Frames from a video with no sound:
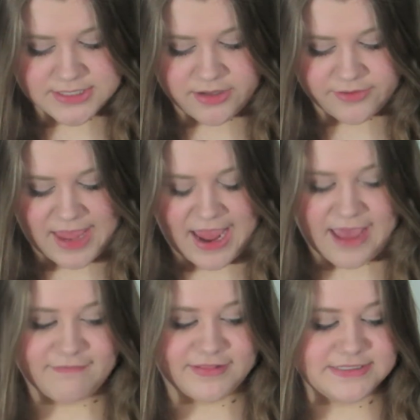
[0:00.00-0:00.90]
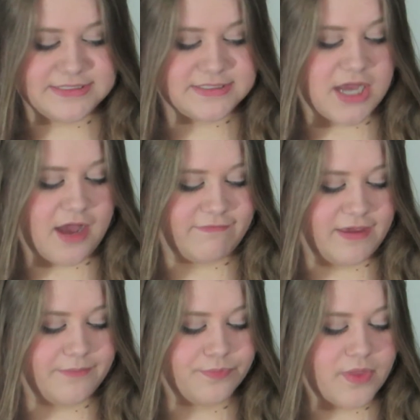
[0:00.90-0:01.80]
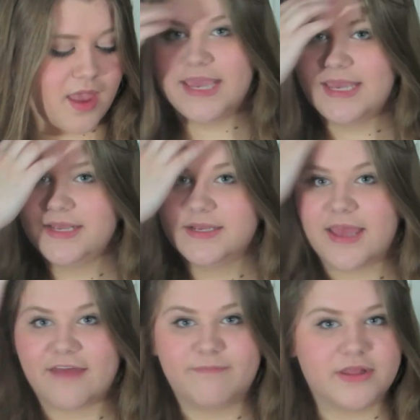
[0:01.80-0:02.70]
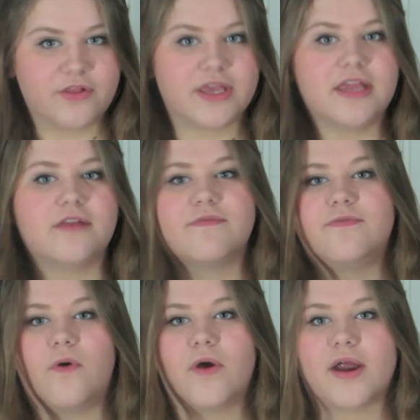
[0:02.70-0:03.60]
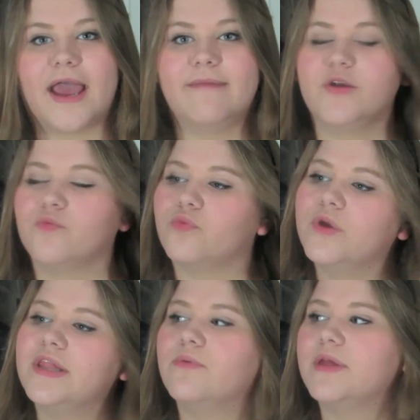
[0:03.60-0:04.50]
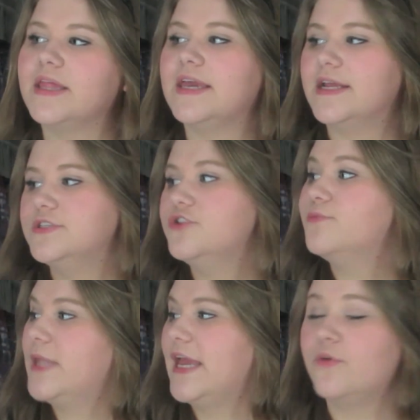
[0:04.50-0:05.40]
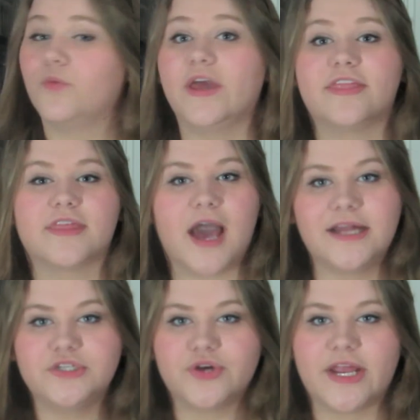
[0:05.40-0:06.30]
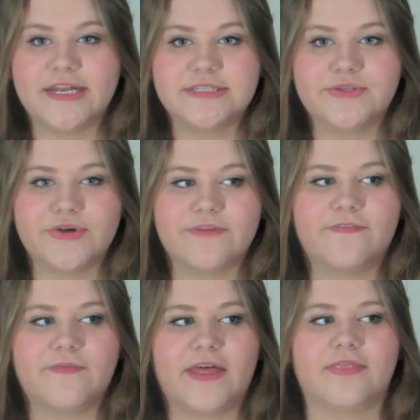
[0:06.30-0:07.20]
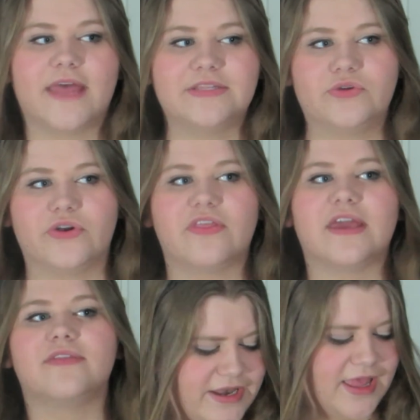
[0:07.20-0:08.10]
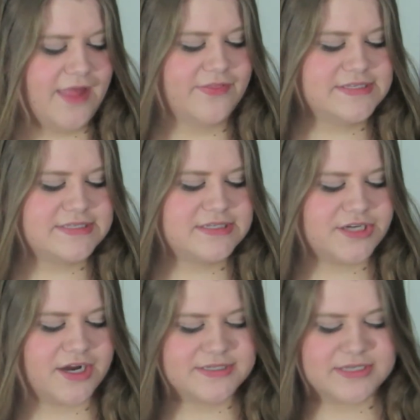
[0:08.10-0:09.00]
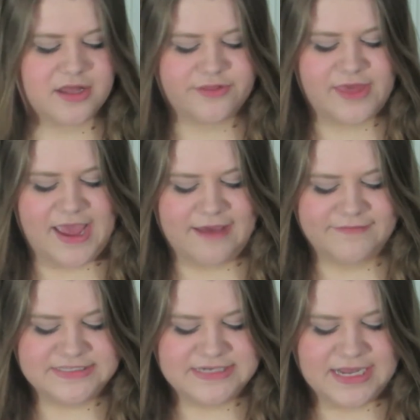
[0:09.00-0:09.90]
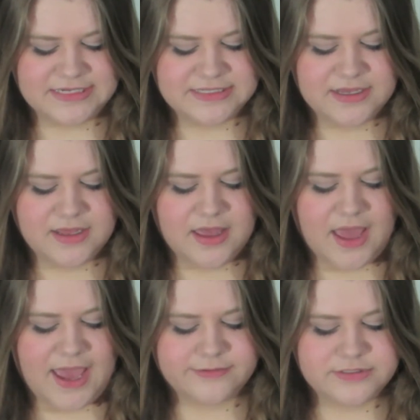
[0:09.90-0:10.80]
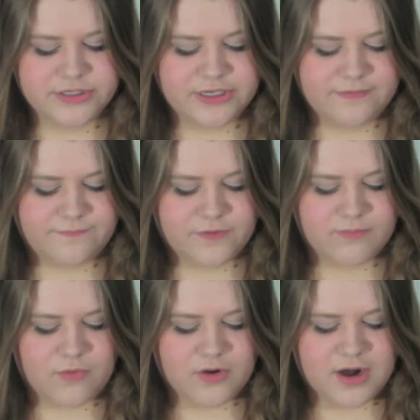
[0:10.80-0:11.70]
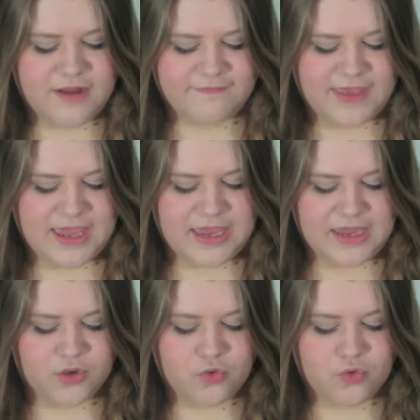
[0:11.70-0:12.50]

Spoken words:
color they have, and this is Toffee. I have been looking for, I've been really into playing with contouring and that sort of thing. This is the darkest color they have. It's not, I was looking for more of a